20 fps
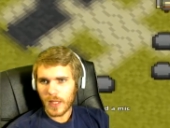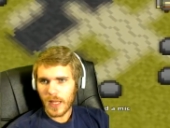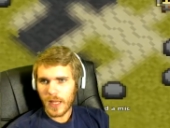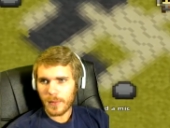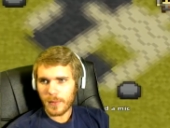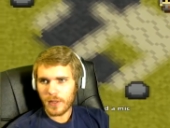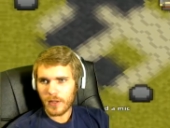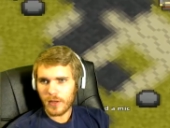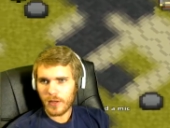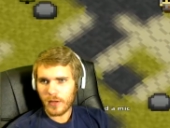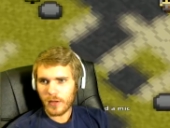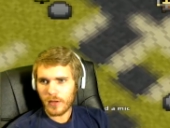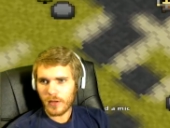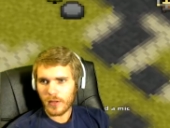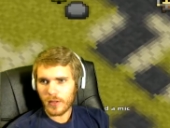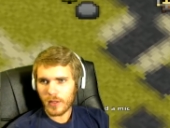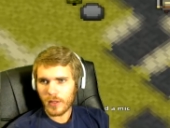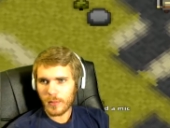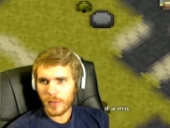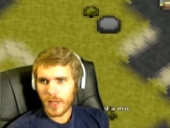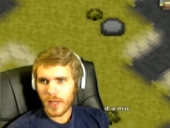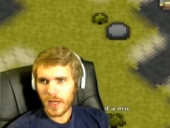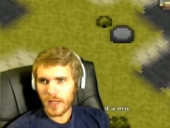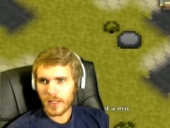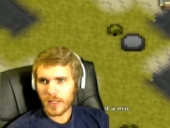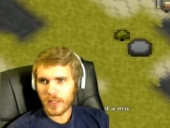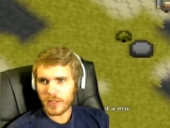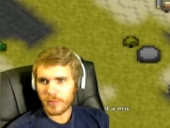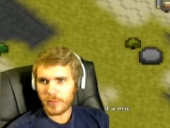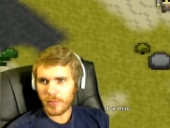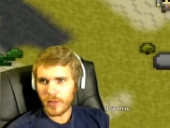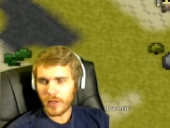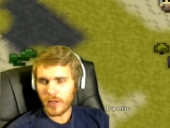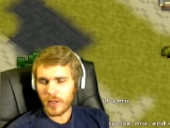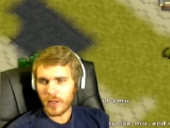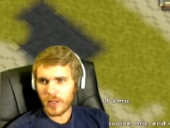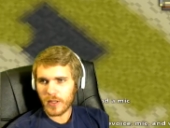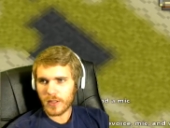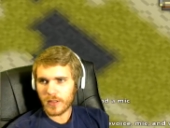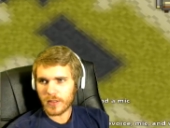But I'm here. I'm gaining
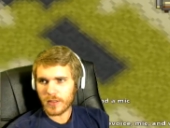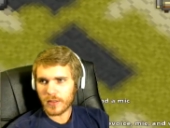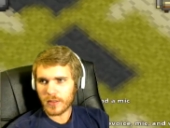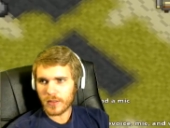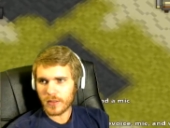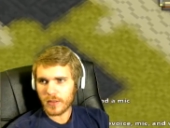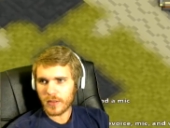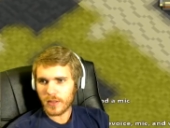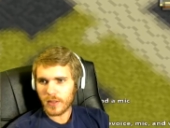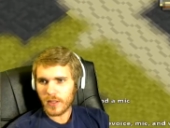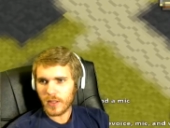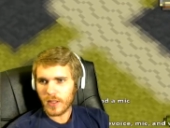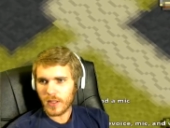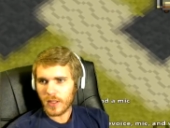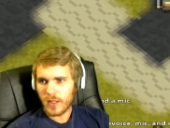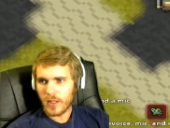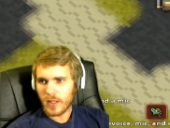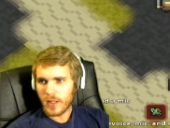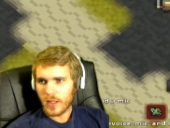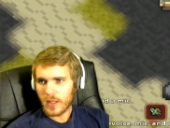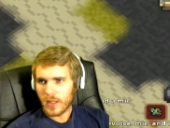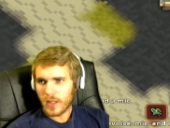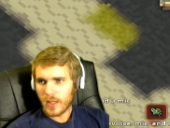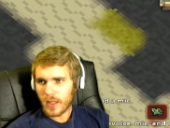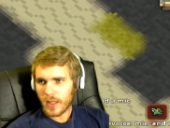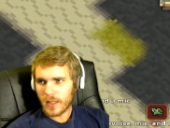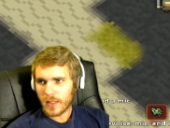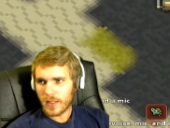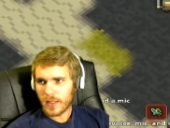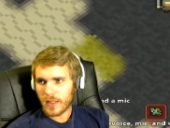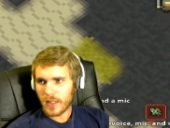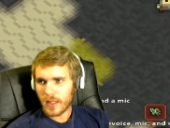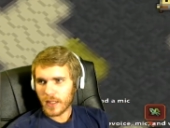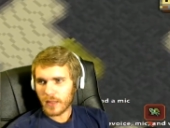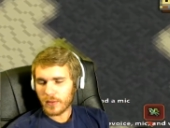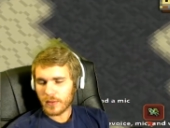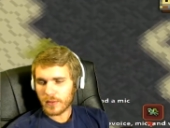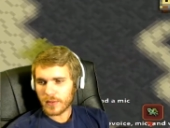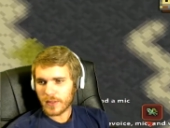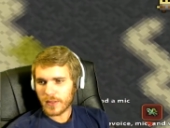experience. I need to get
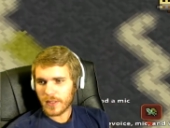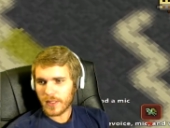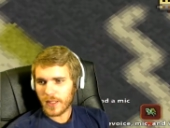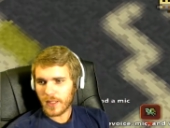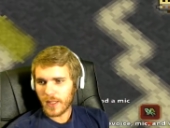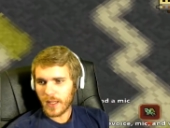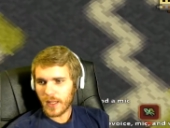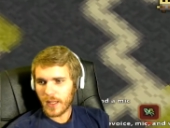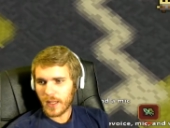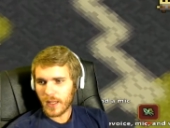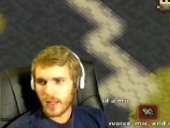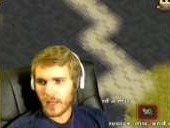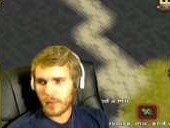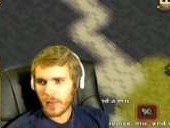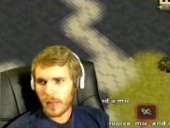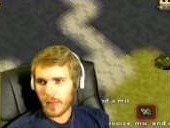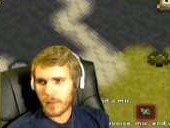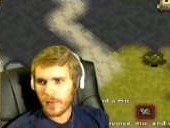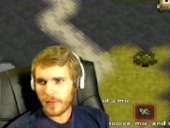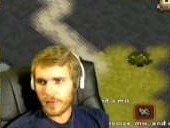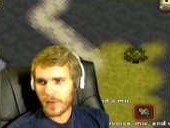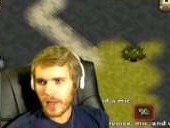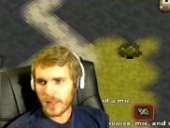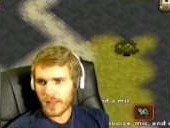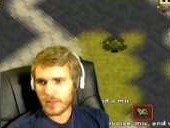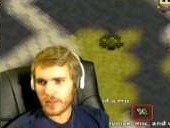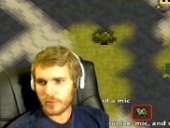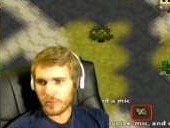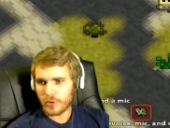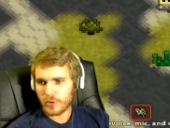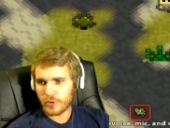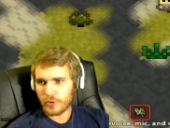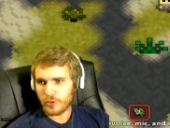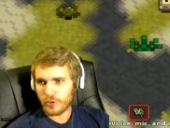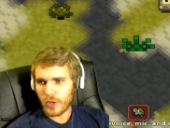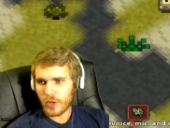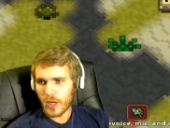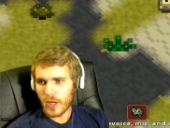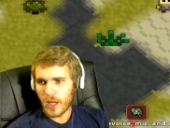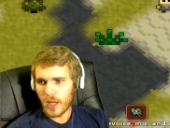level 10. Maybe find some
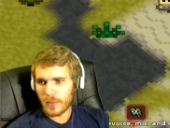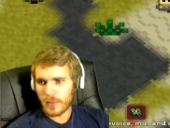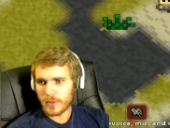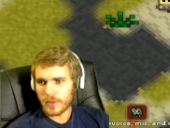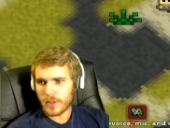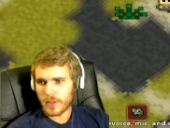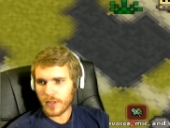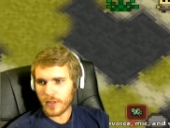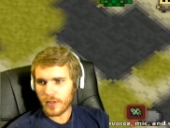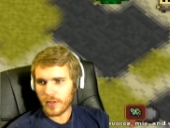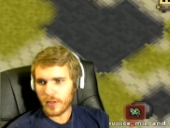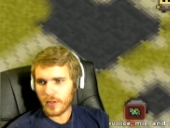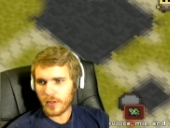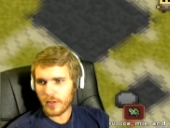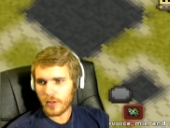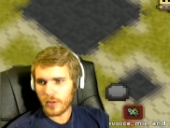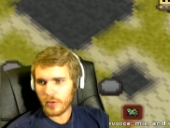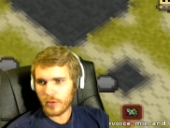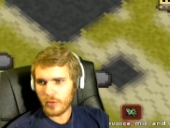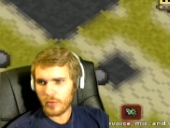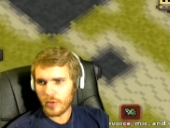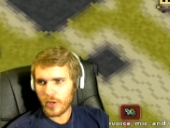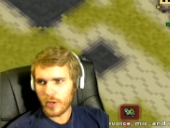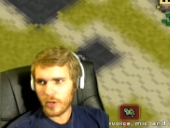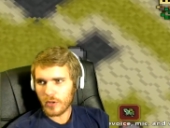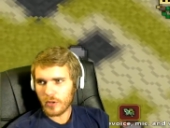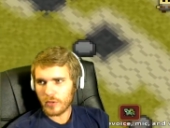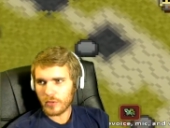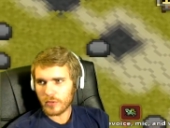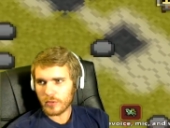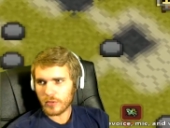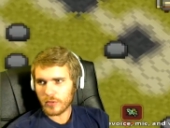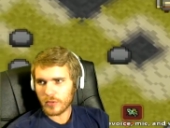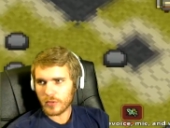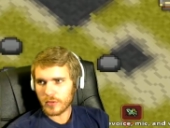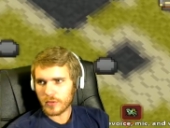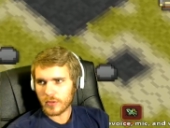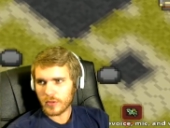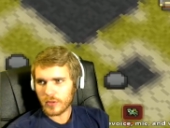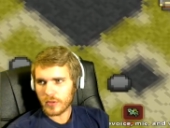good drops here. Who
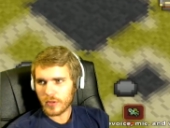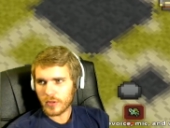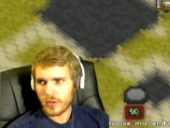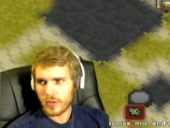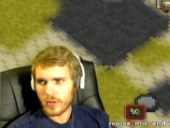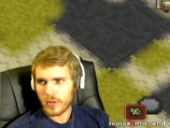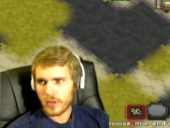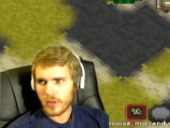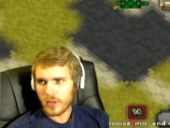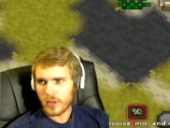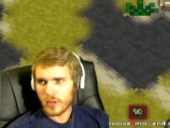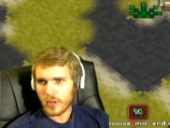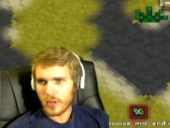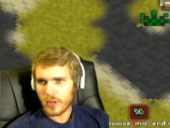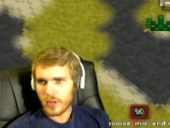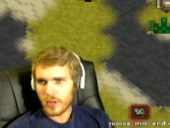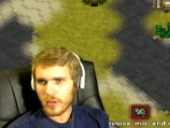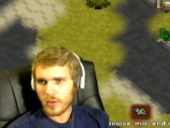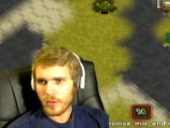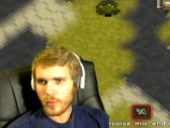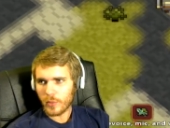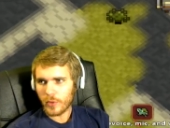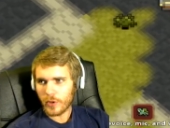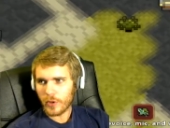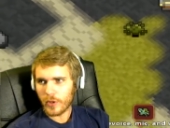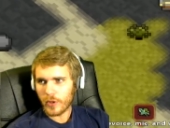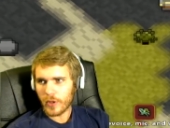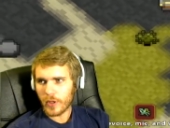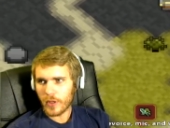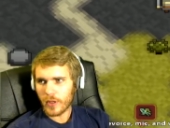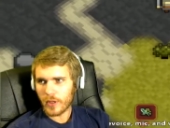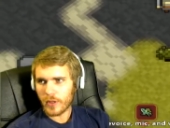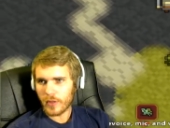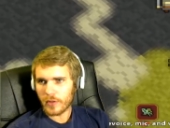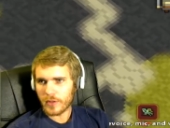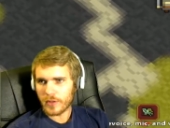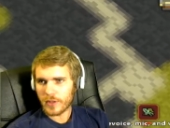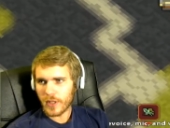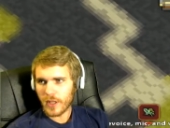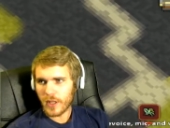knows? We're
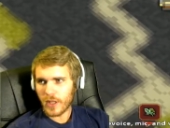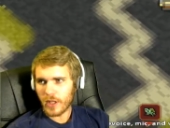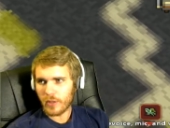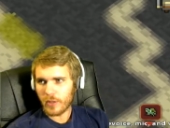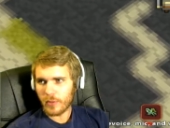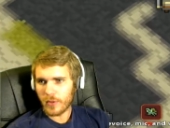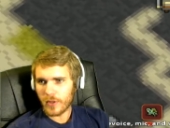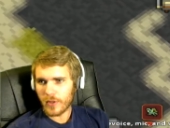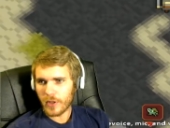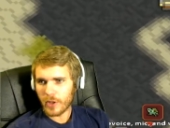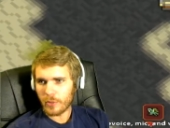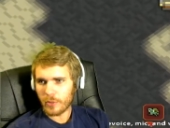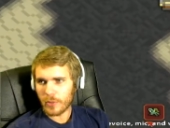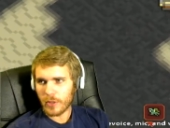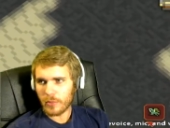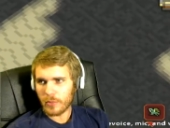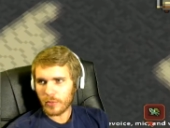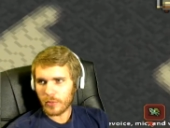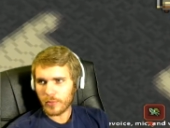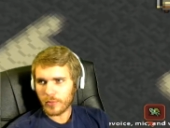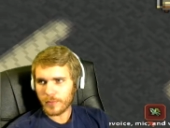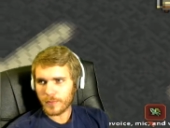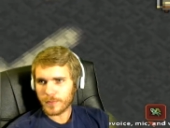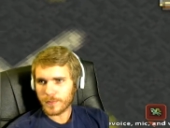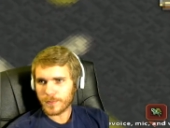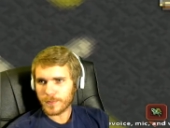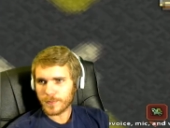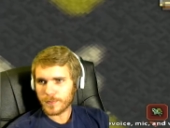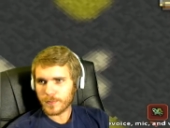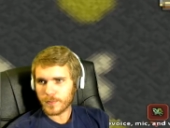gonna stay with other people.